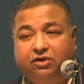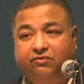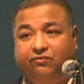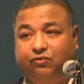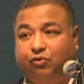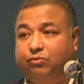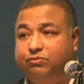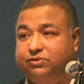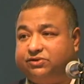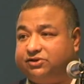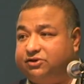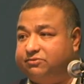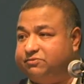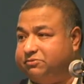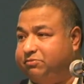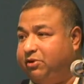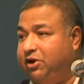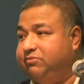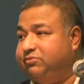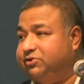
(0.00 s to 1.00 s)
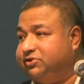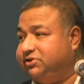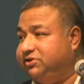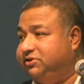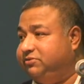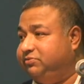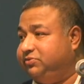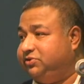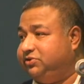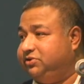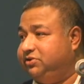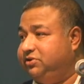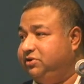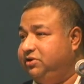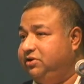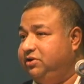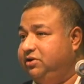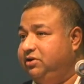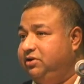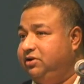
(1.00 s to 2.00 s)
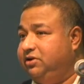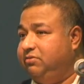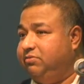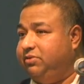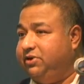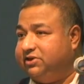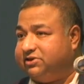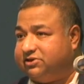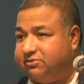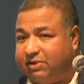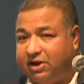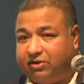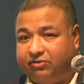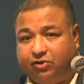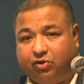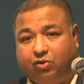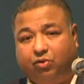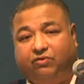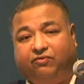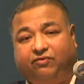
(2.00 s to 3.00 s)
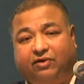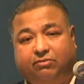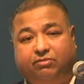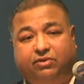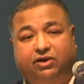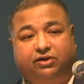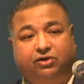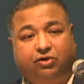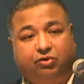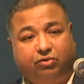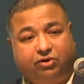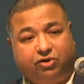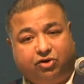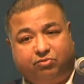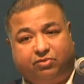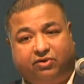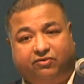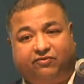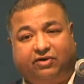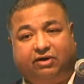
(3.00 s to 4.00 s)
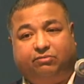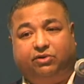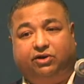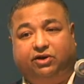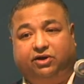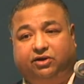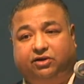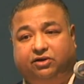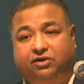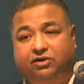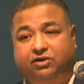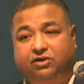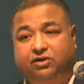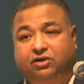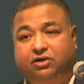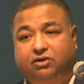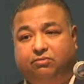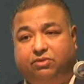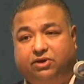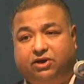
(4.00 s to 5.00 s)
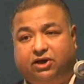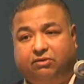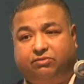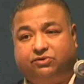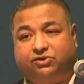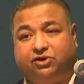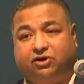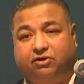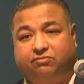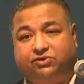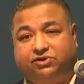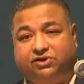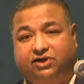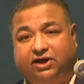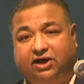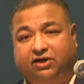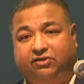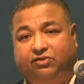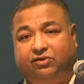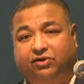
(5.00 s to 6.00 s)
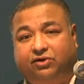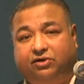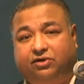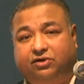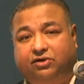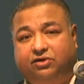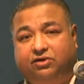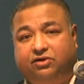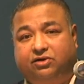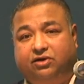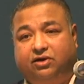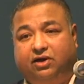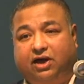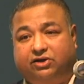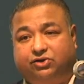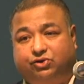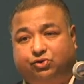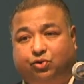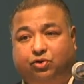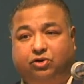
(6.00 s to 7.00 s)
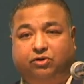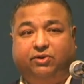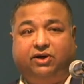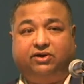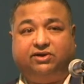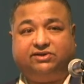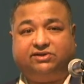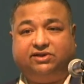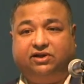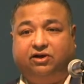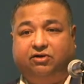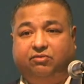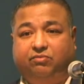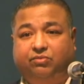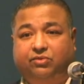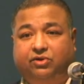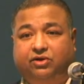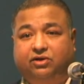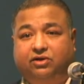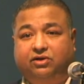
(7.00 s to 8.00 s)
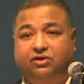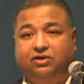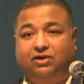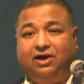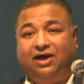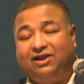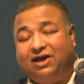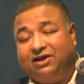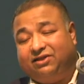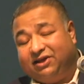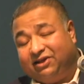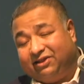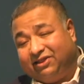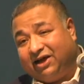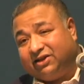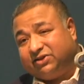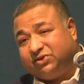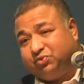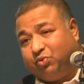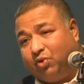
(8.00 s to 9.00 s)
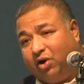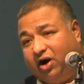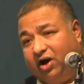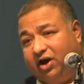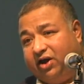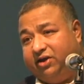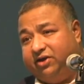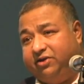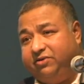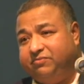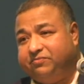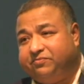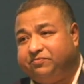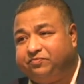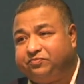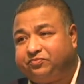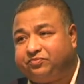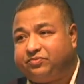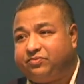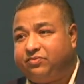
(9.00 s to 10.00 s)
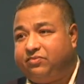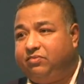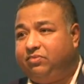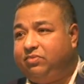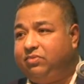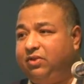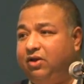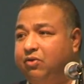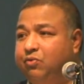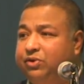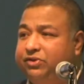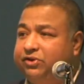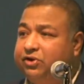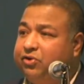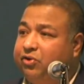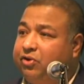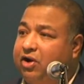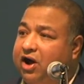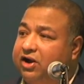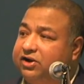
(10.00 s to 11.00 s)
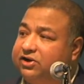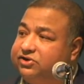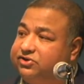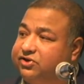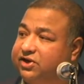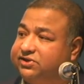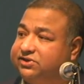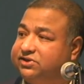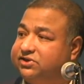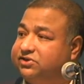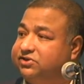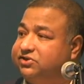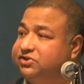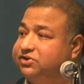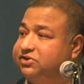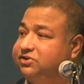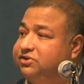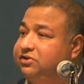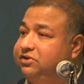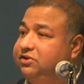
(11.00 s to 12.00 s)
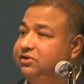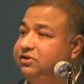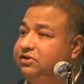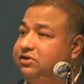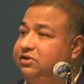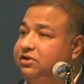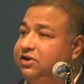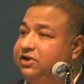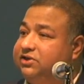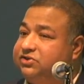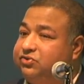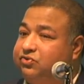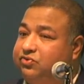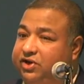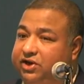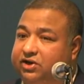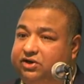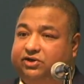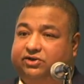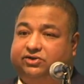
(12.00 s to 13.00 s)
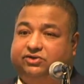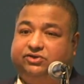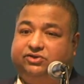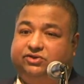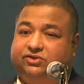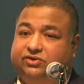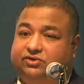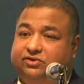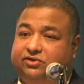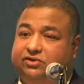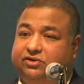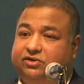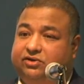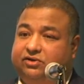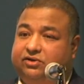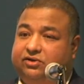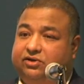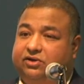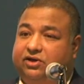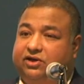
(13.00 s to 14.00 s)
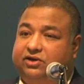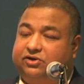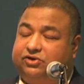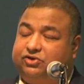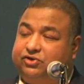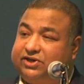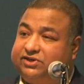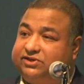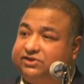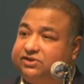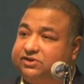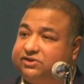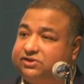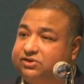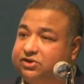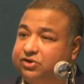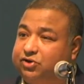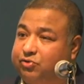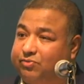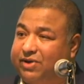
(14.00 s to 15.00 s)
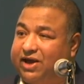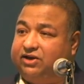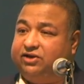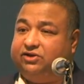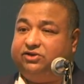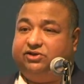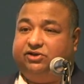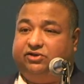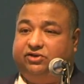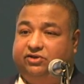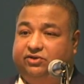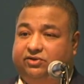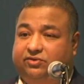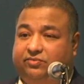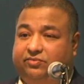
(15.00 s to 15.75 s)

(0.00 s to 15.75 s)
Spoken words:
for Muslims by Muslims, but it's about the whole family, the whole human family, being able to come together and talk about Islam. And I think that's why when the Quran addresses its readers, it addresses humanity.